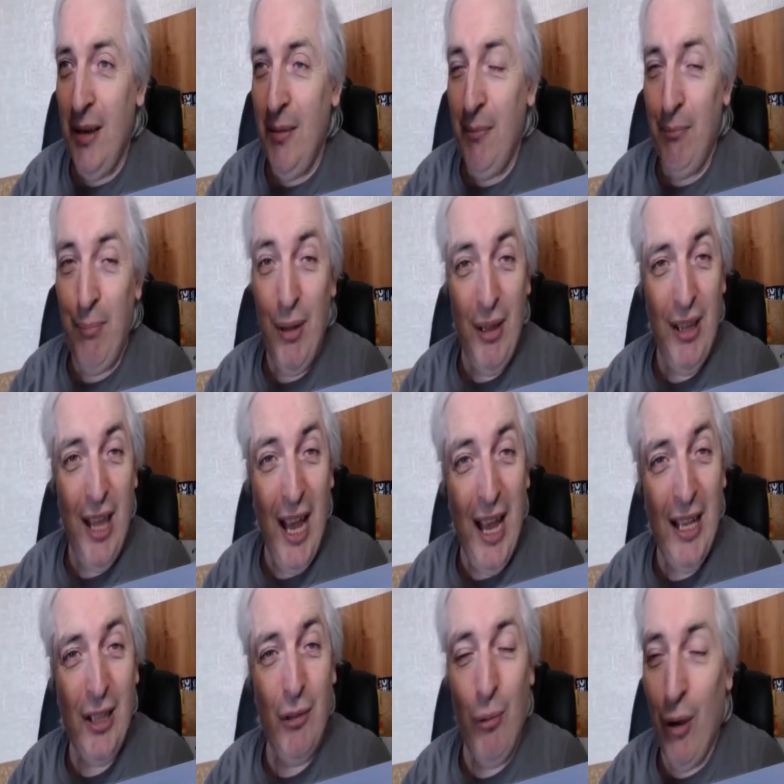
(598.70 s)
But
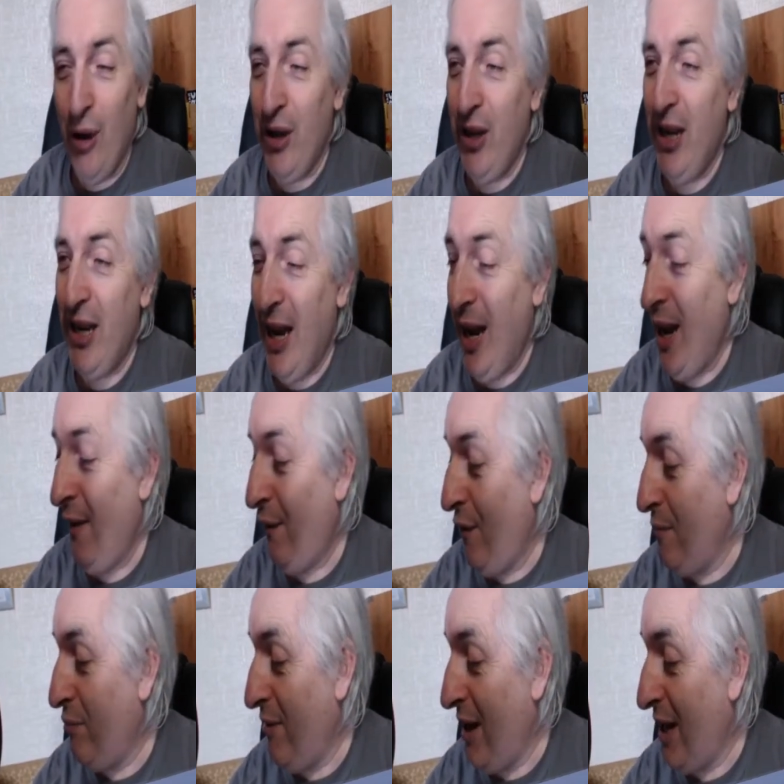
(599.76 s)
that's what you get for
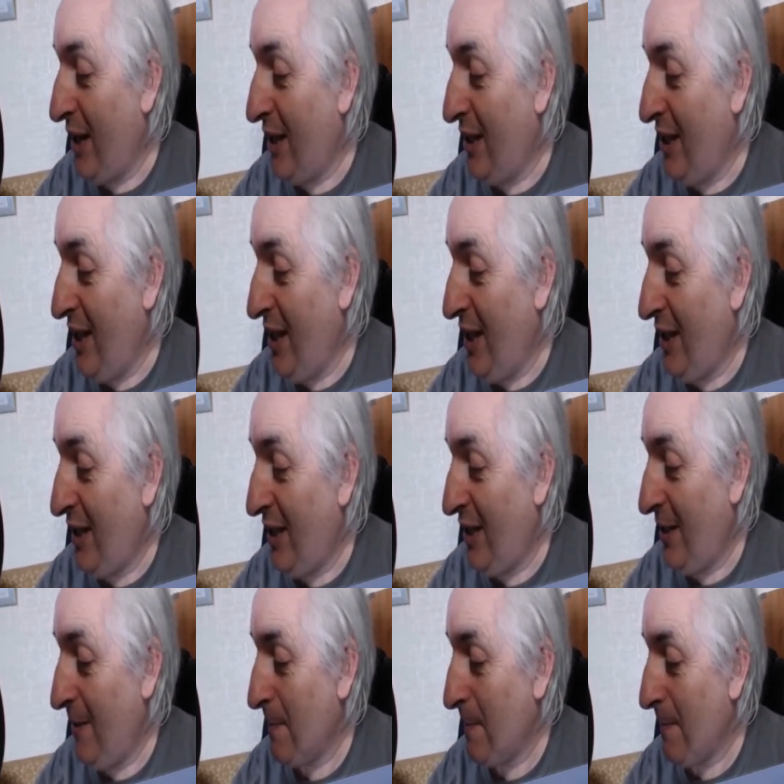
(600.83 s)
Brexit.
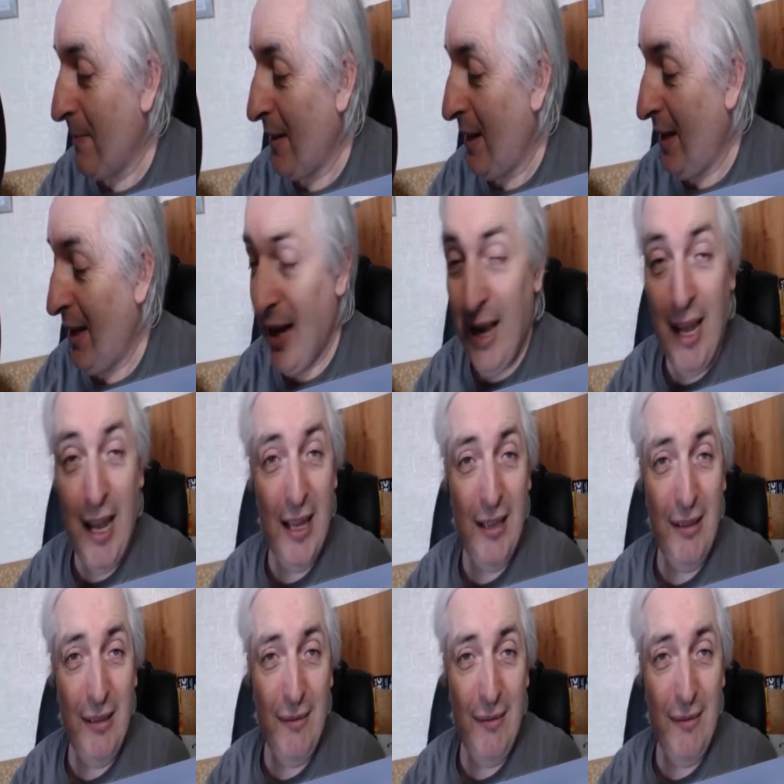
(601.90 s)
And